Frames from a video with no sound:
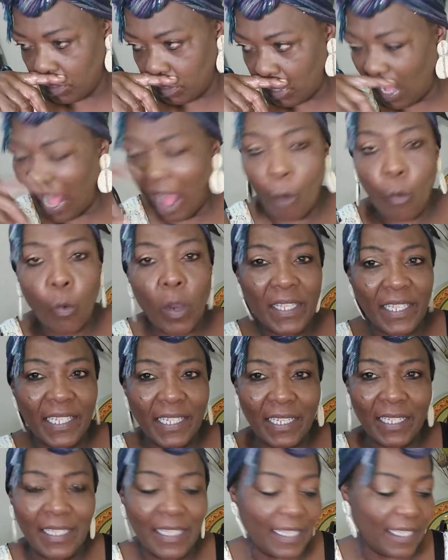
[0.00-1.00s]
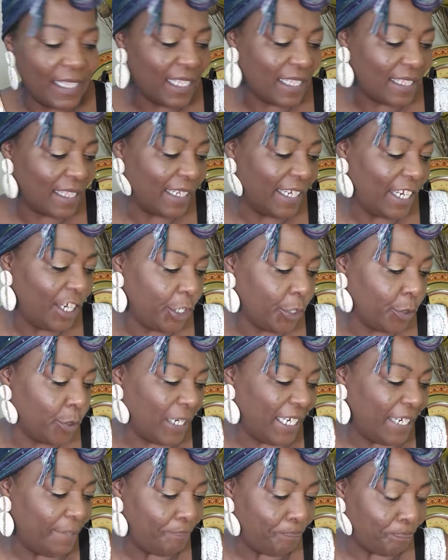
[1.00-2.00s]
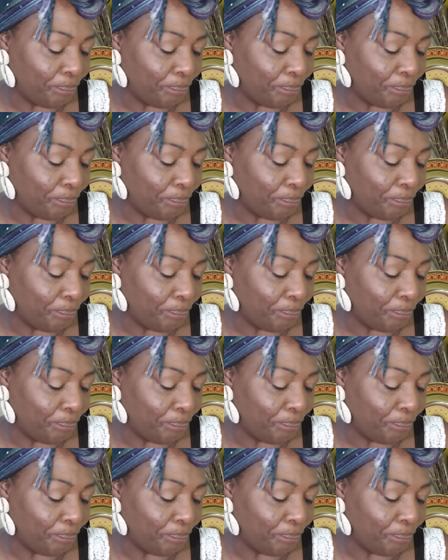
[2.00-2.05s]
I wasn't consistent in doing it.